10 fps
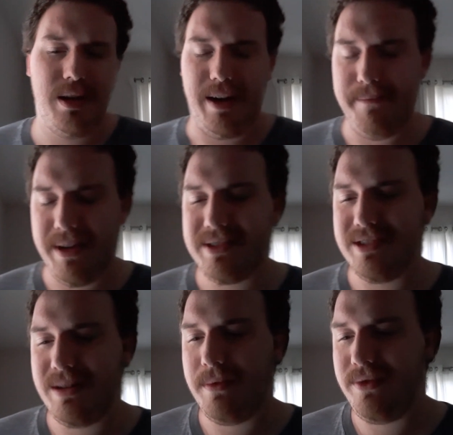I've
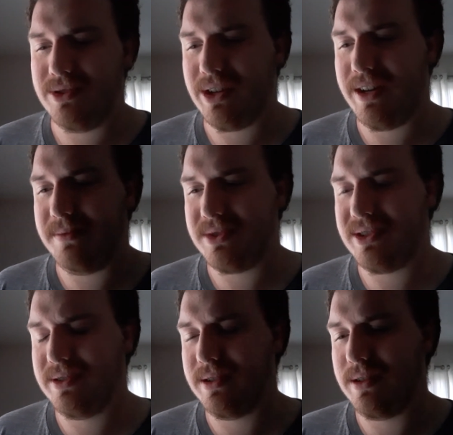messaged them a few
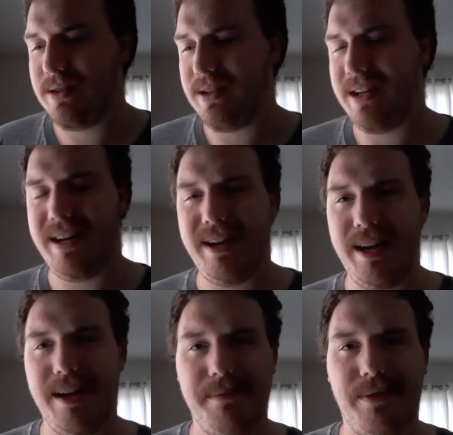times. I
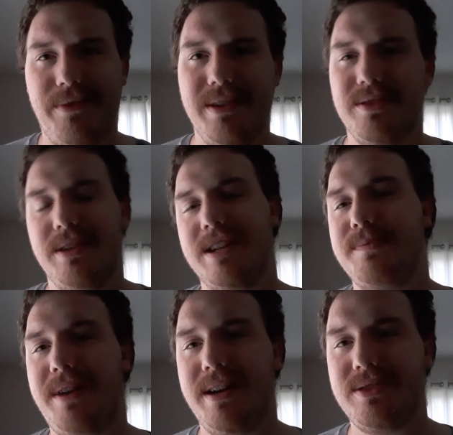have my friends on
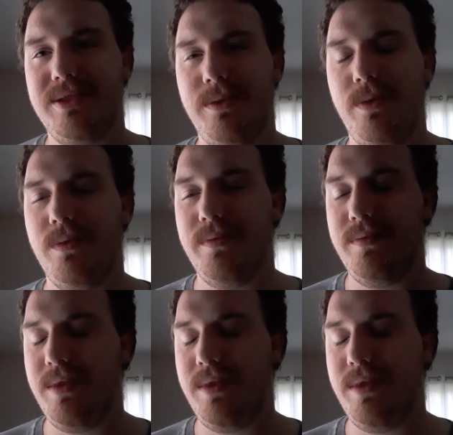Xbox who,